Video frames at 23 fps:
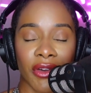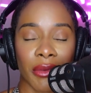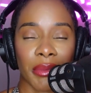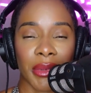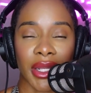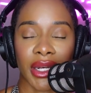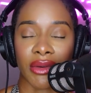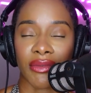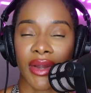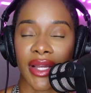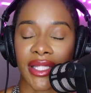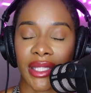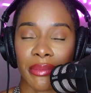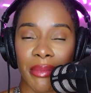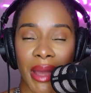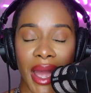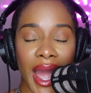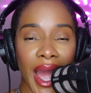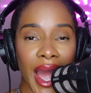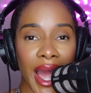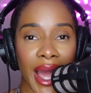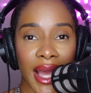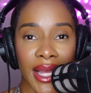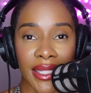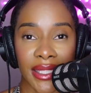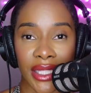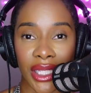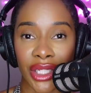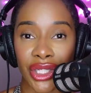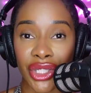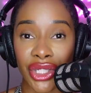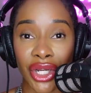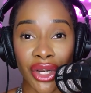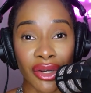me to rest my eyes
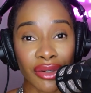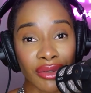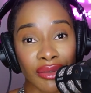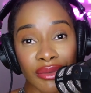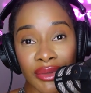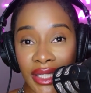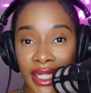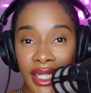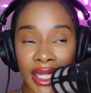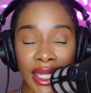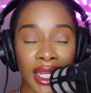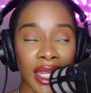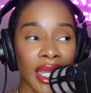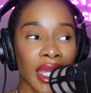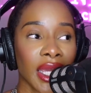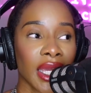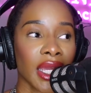internally,